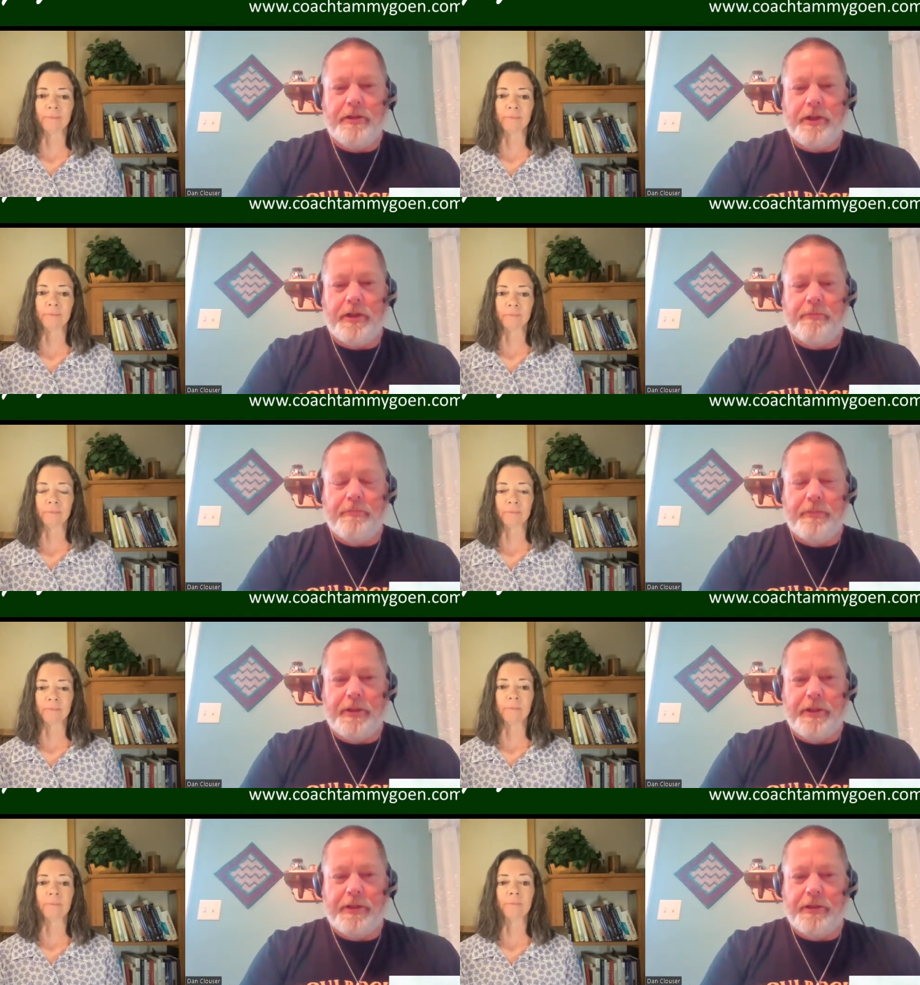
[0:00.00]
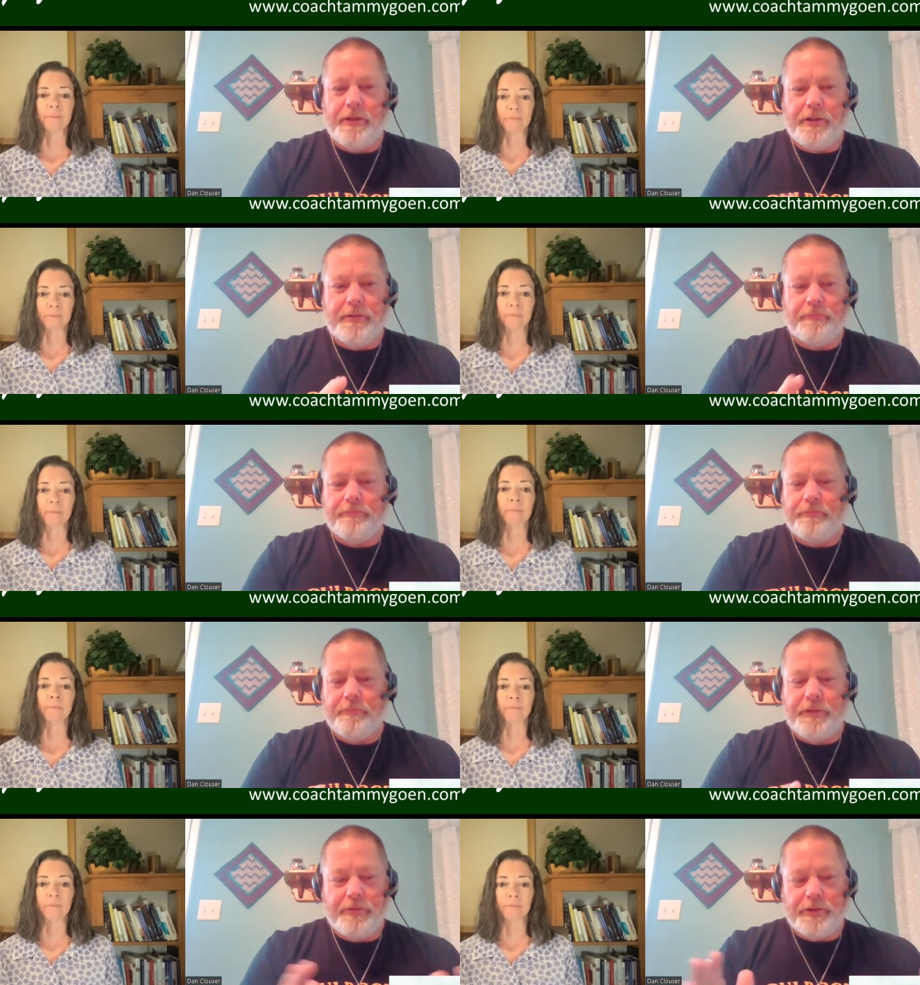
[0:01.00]
Speaker 1: Um, and, uh,
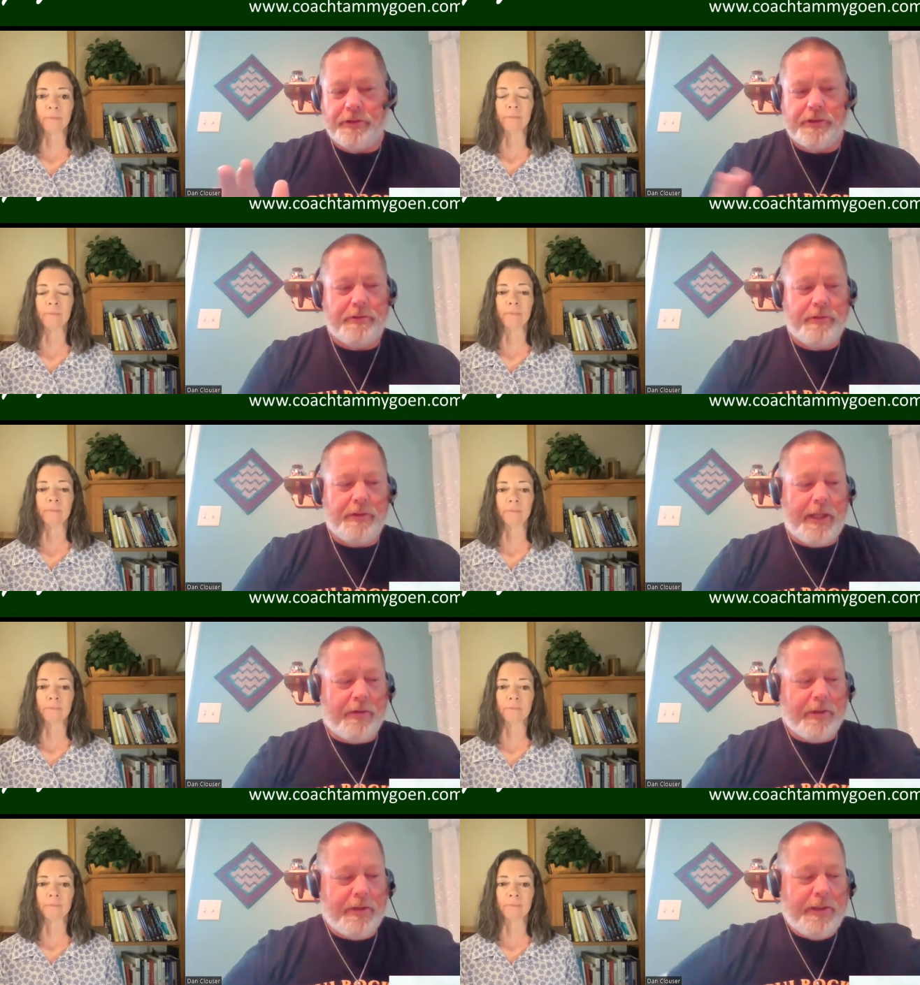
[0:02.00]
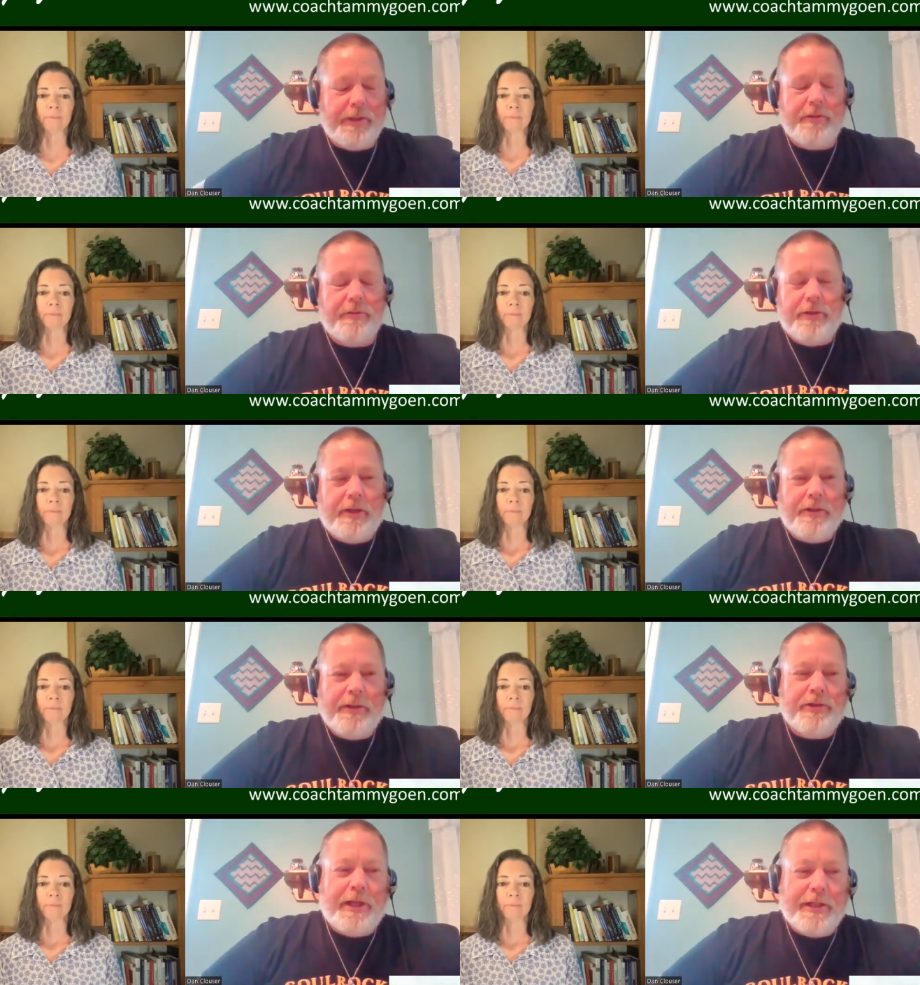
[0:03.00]
you know, just how can they, how can
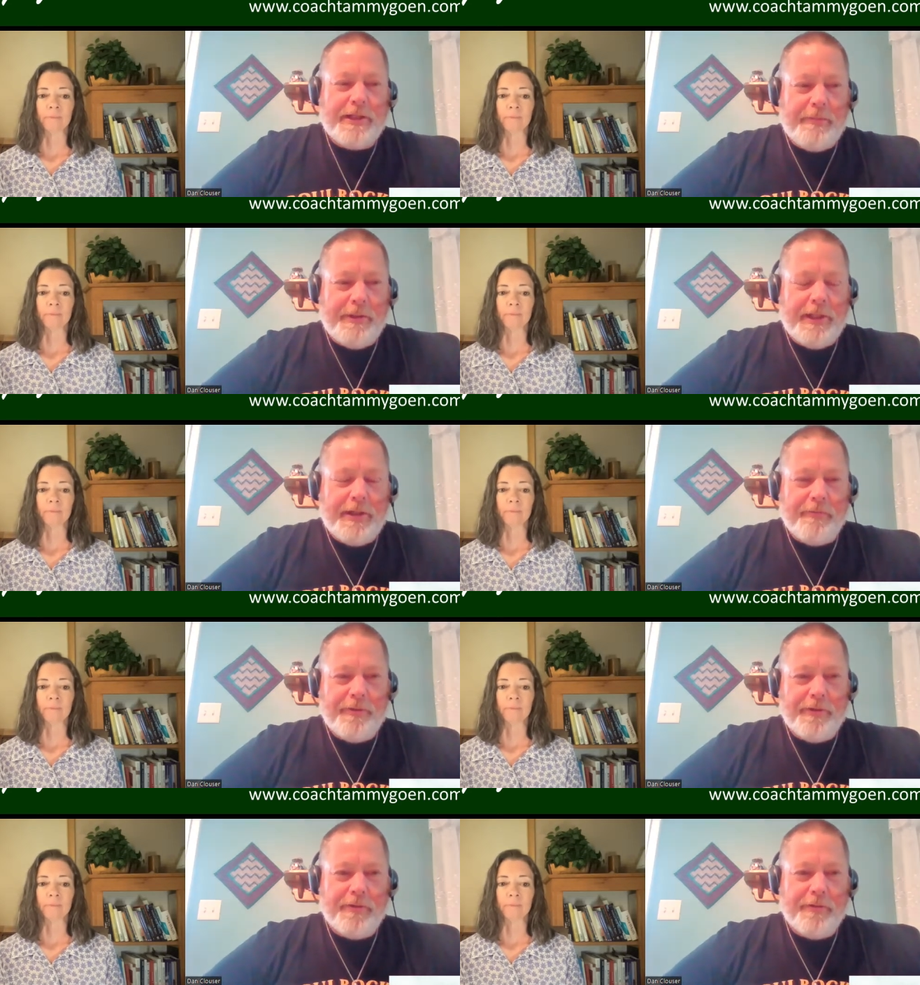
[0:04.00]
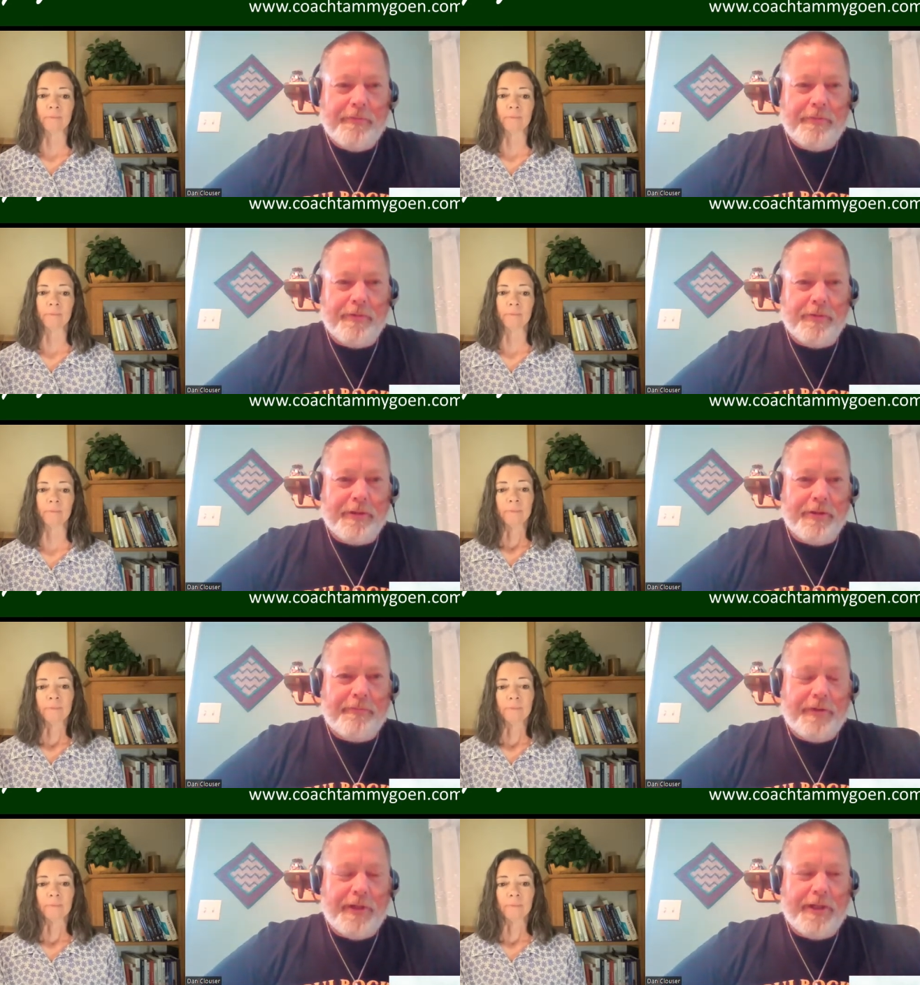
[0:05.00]
they track Tammy down if they're, if they're looking to
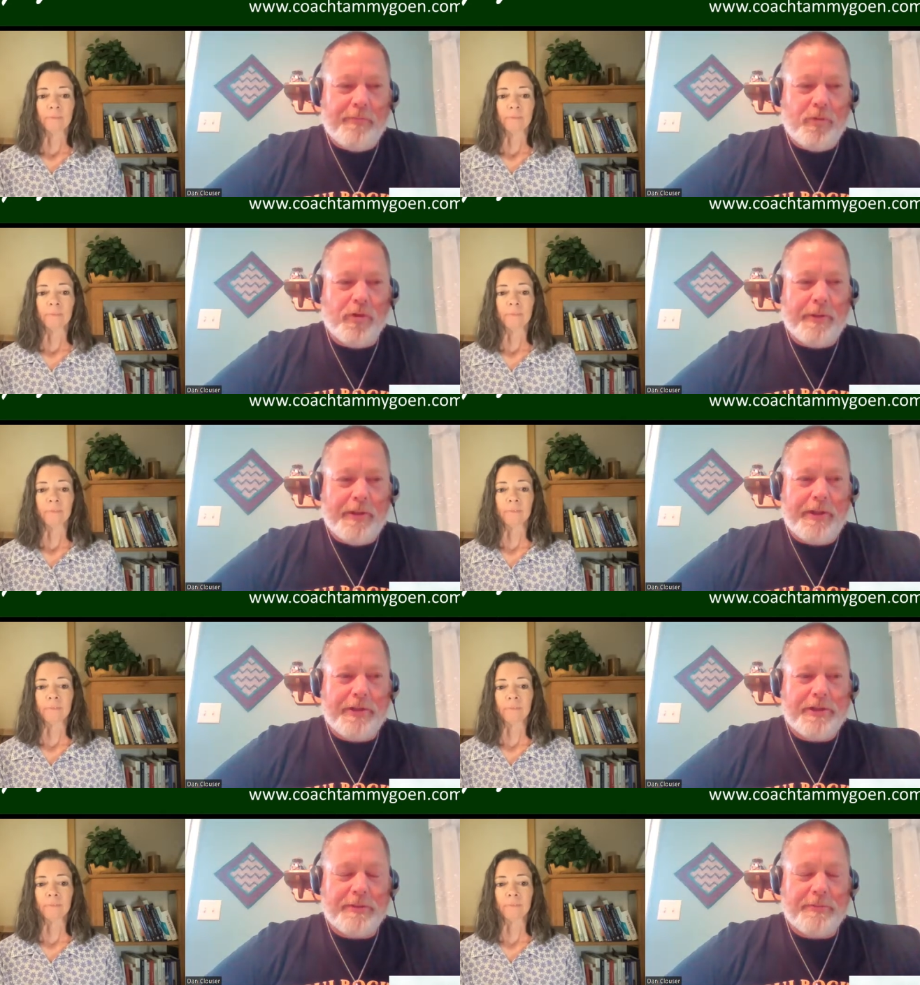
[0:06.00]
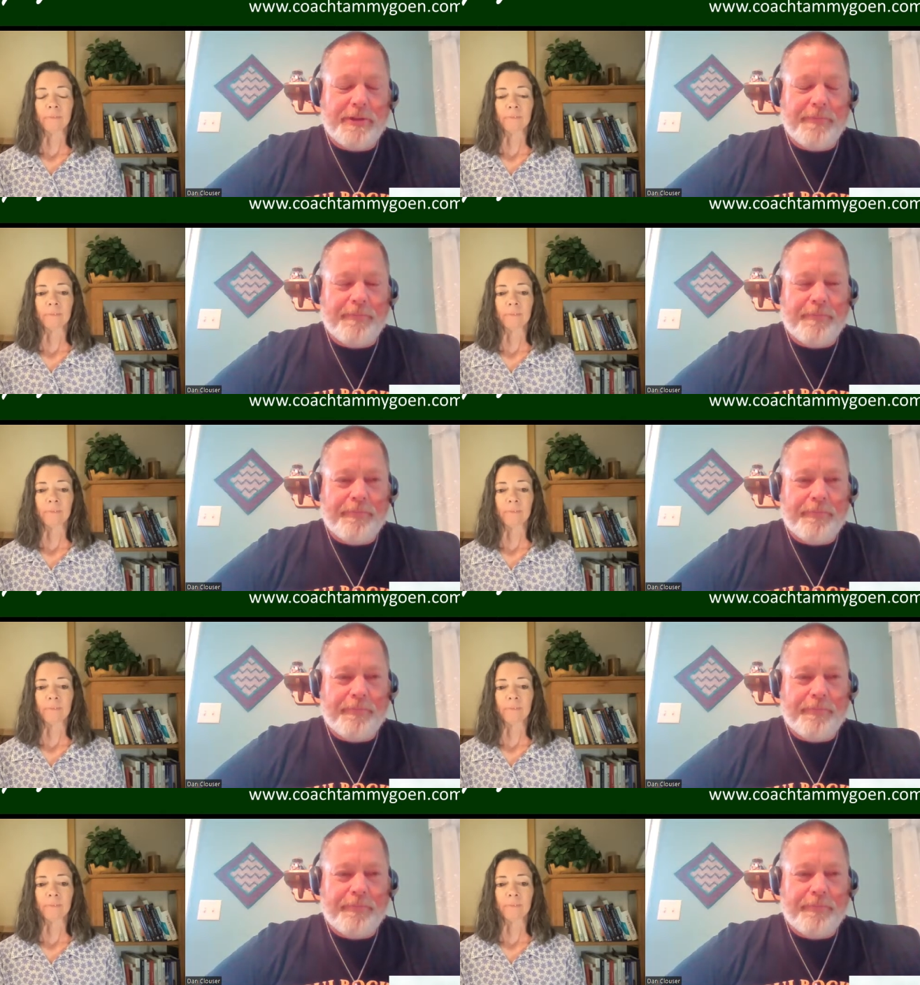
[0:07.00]
find out more about H S P?